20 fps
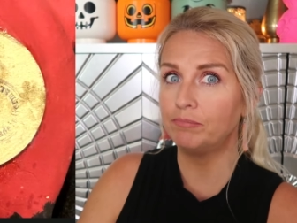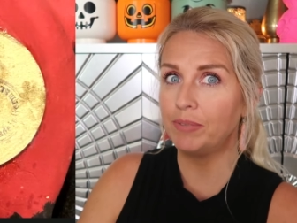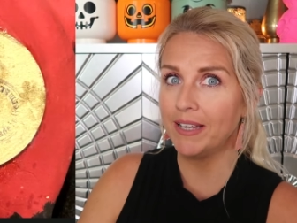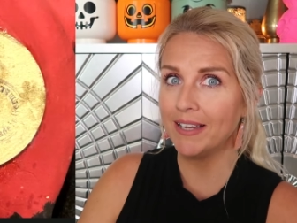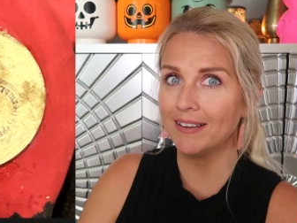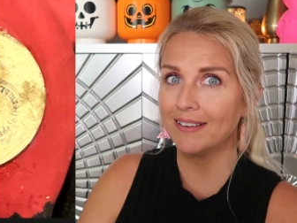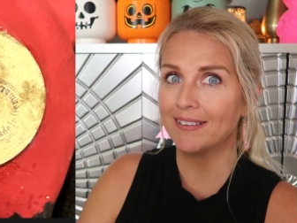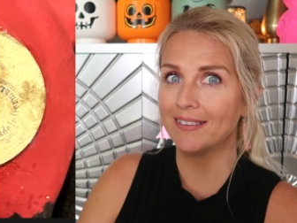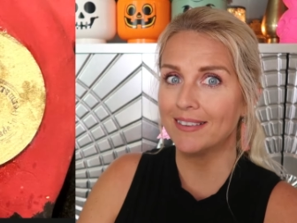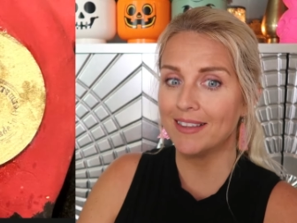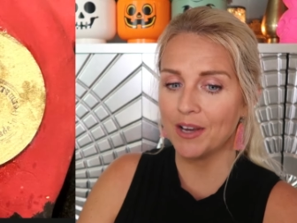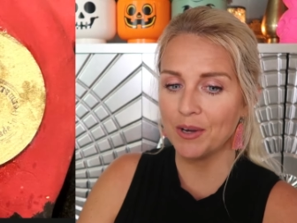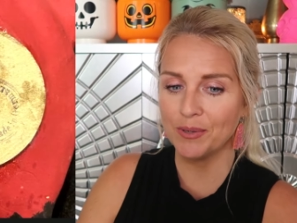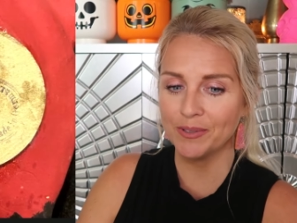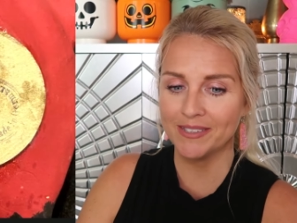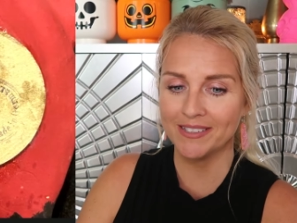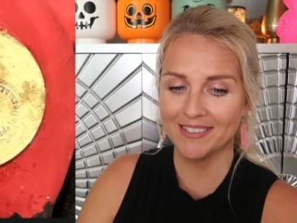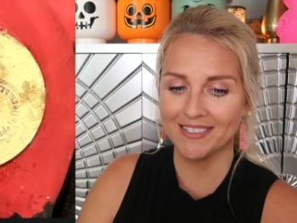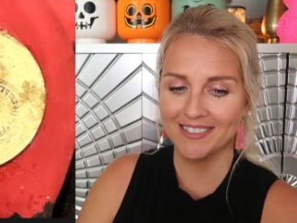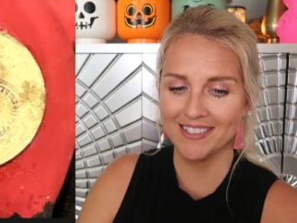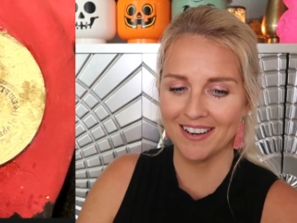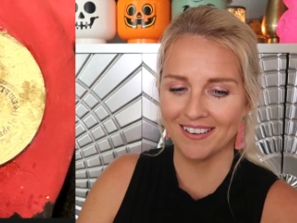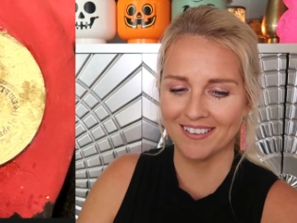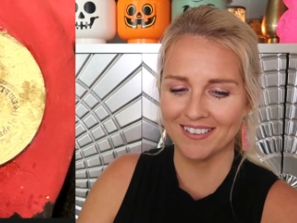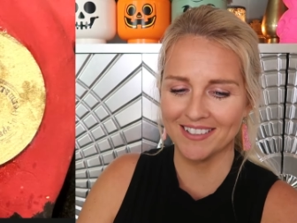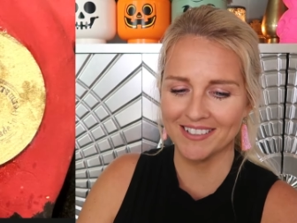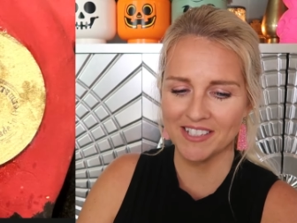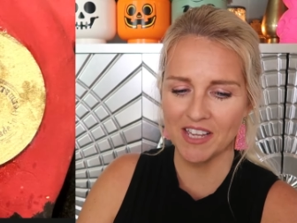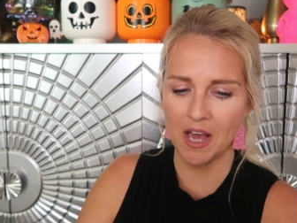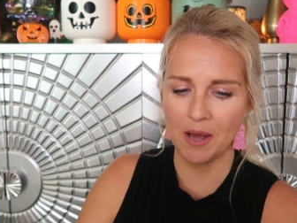pick those
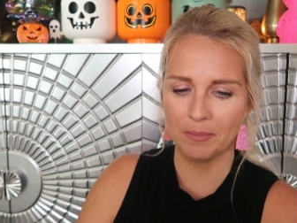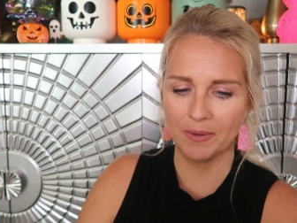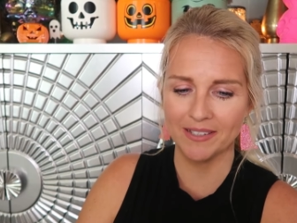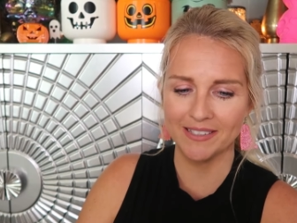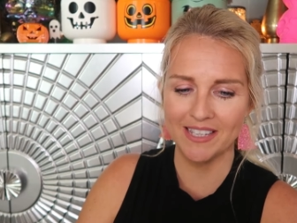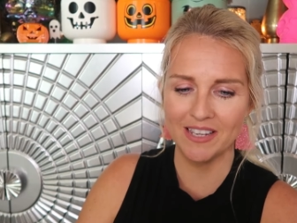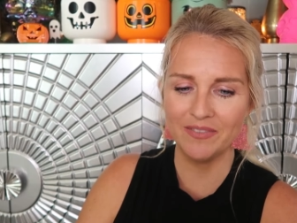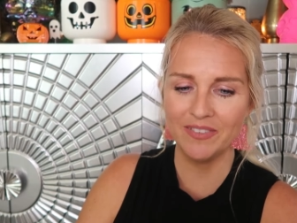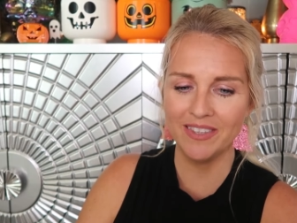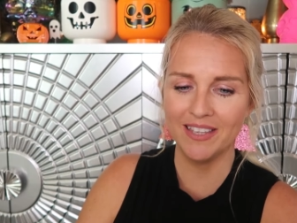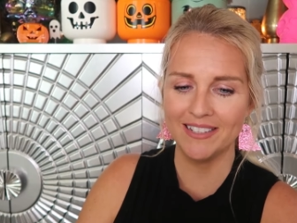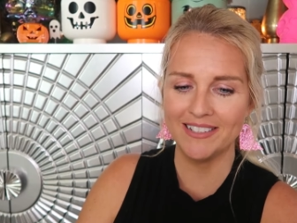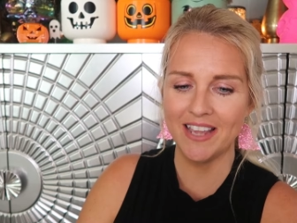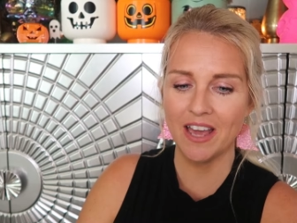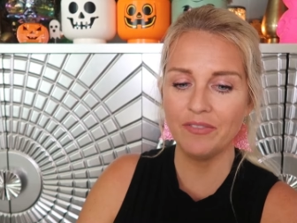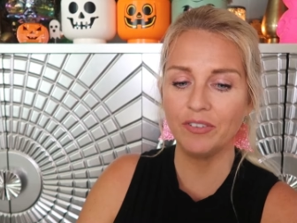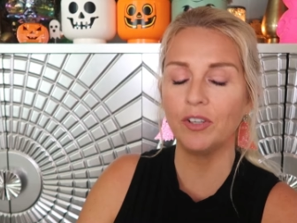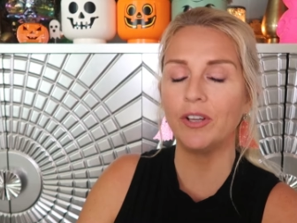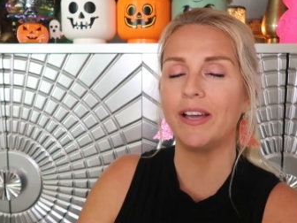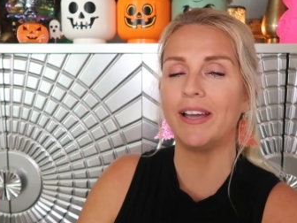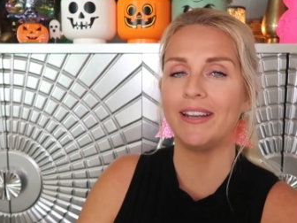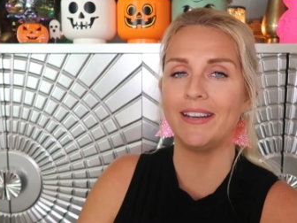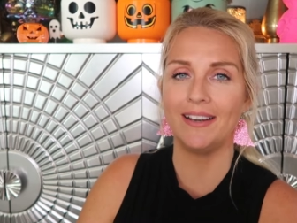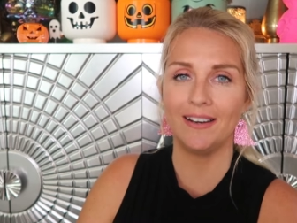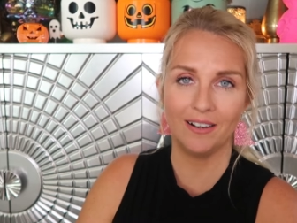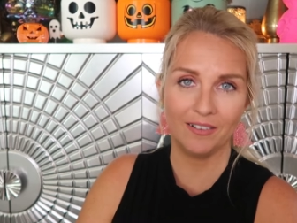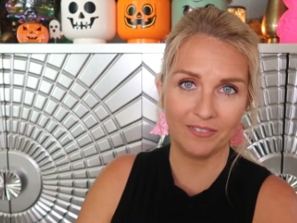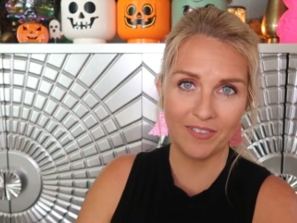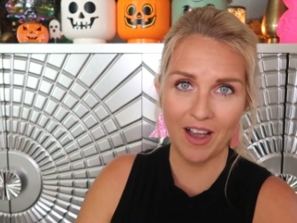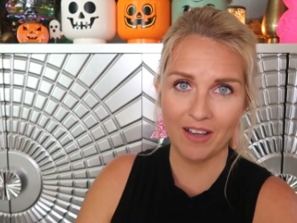suckers up, because even the devil head
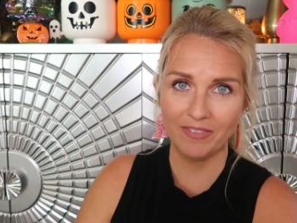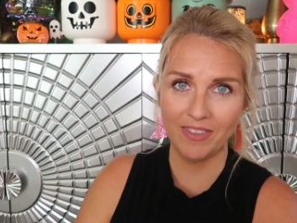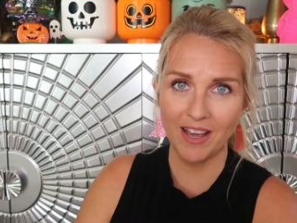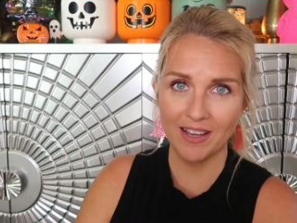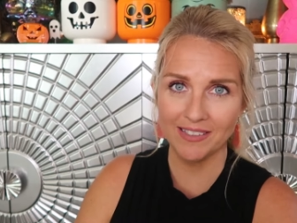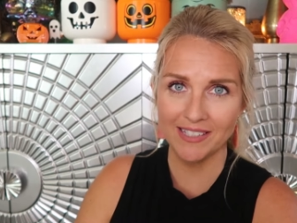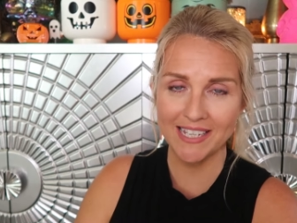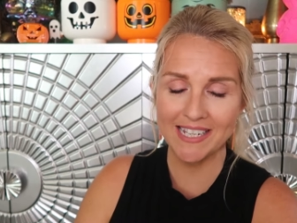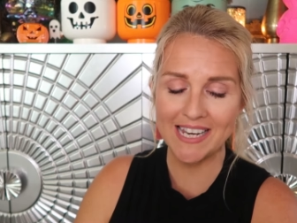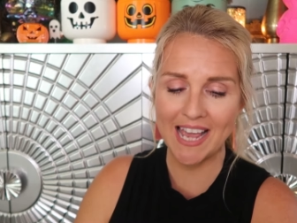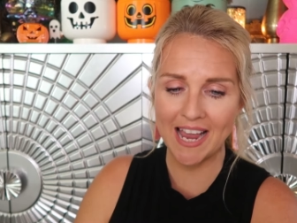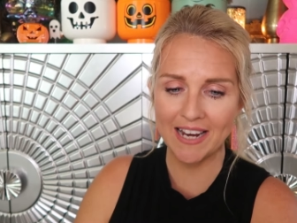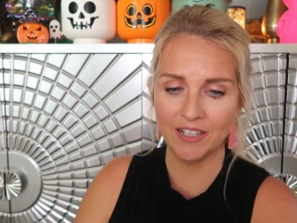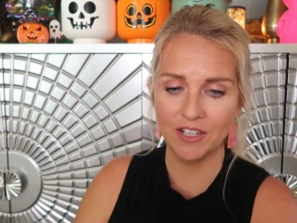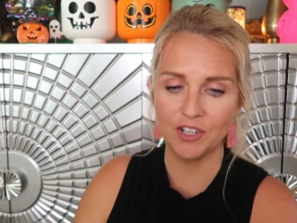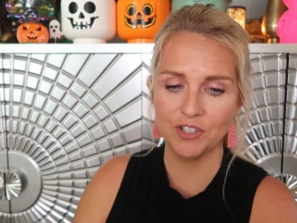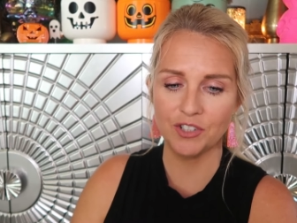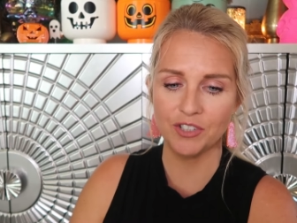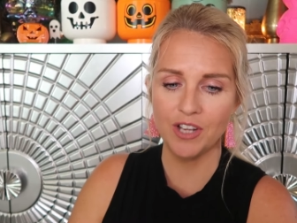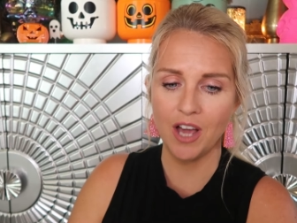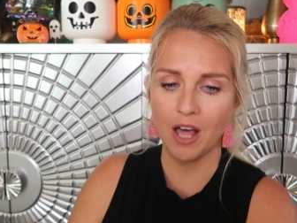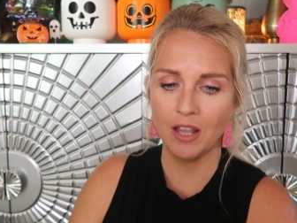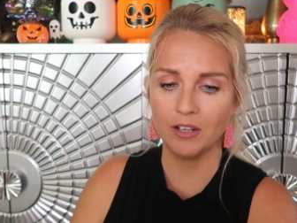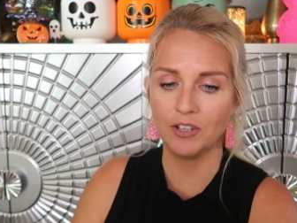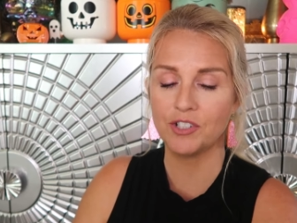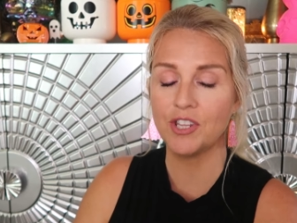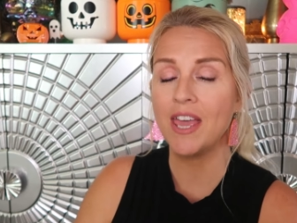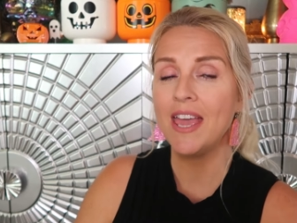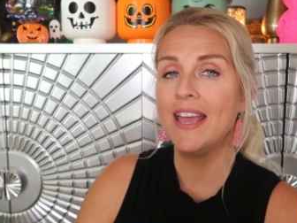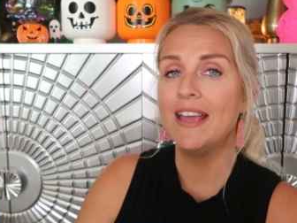here, five thousand nine hundred
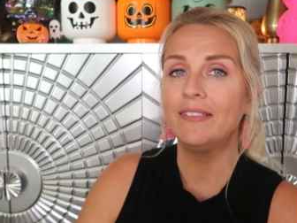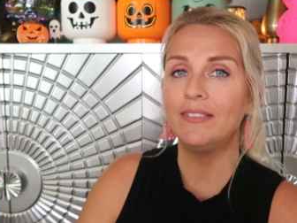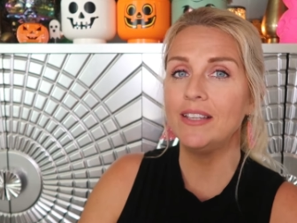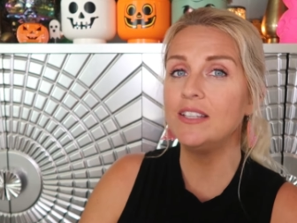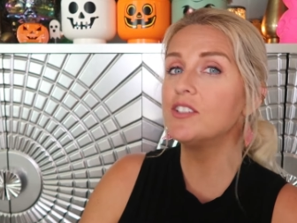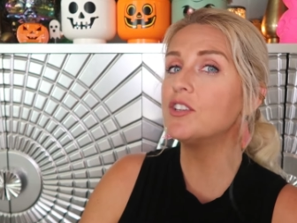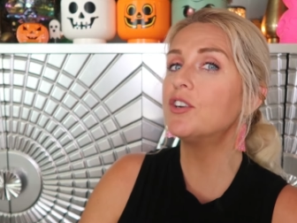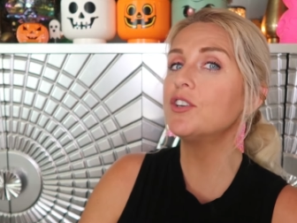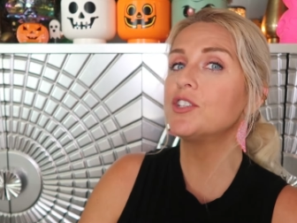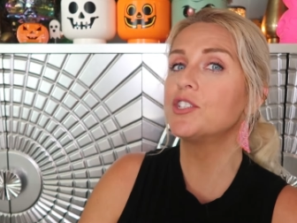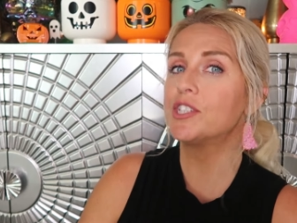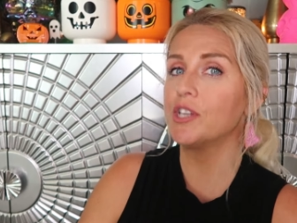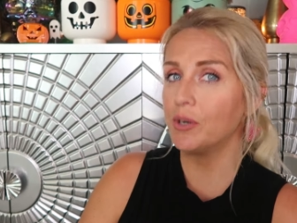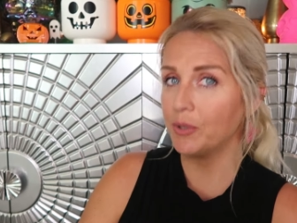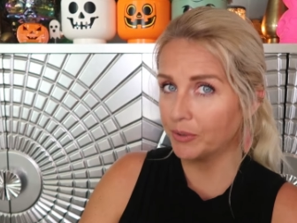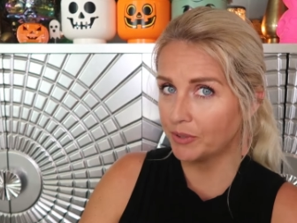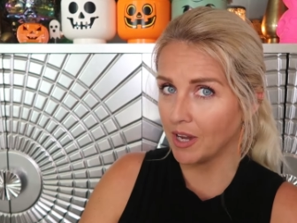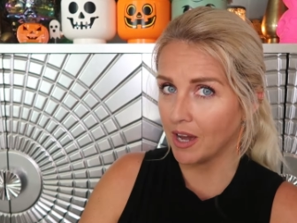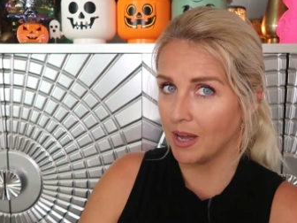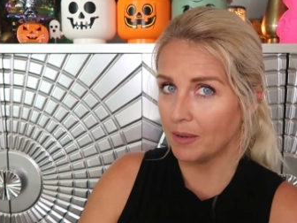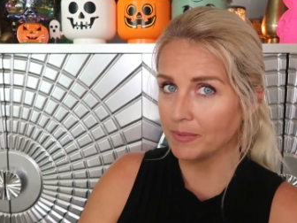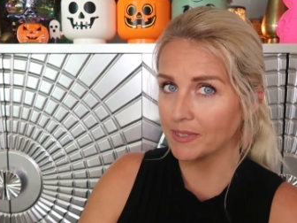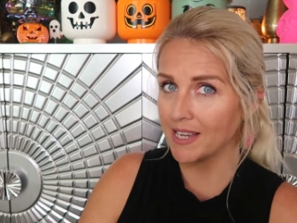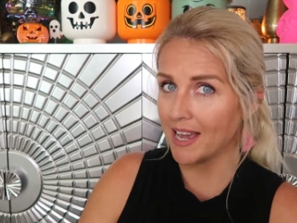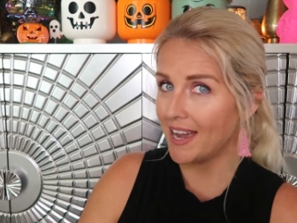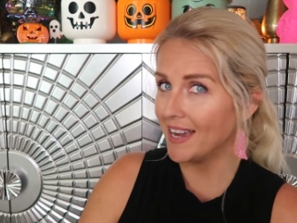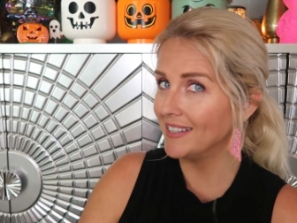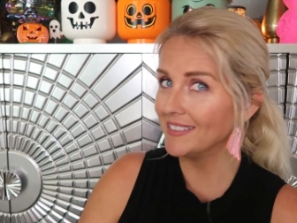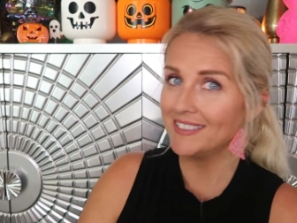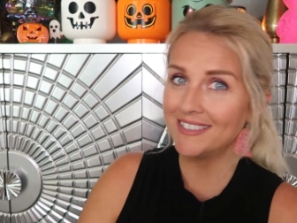dollars. These are sold comps,
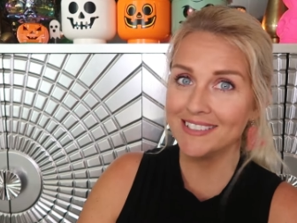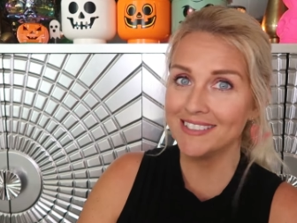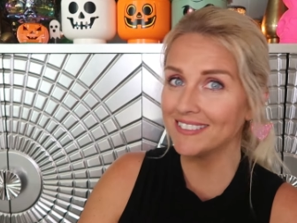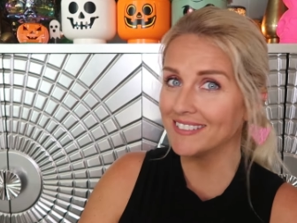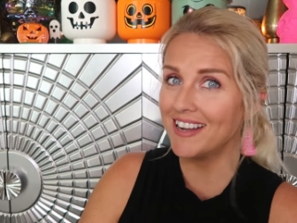guys. These